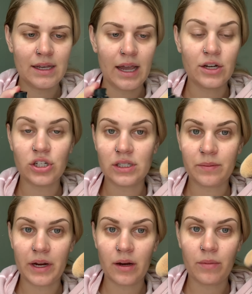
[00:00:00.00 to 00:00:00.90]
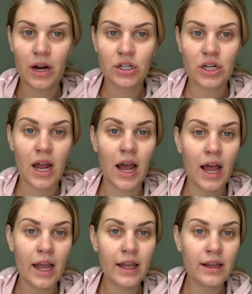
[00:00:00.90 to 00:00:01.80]
and just spray your brush.
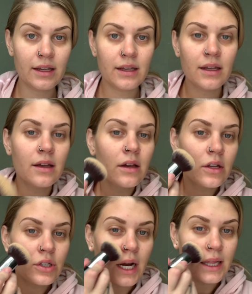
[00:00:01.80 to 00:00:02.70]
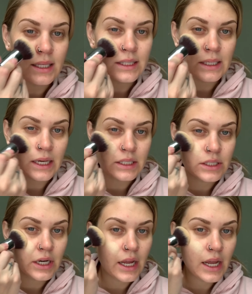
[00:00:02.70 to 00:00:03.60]
I tried this
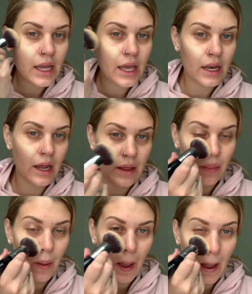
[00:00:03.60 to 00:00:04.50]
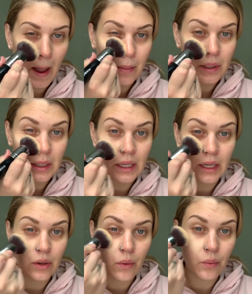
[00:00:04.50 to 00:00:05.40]
yesterday and I thought I would
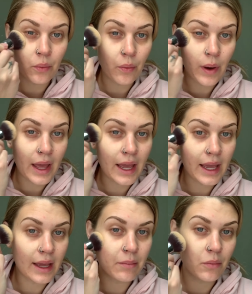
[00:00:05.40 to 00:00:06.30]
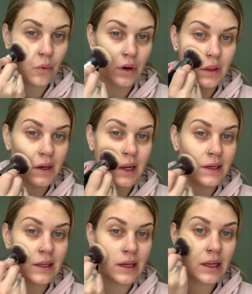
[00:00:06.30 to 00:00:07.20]
need way more than I
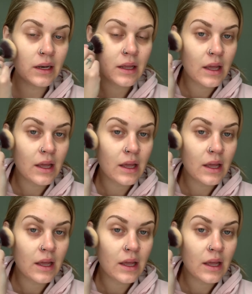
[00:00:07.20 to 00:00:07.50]
did.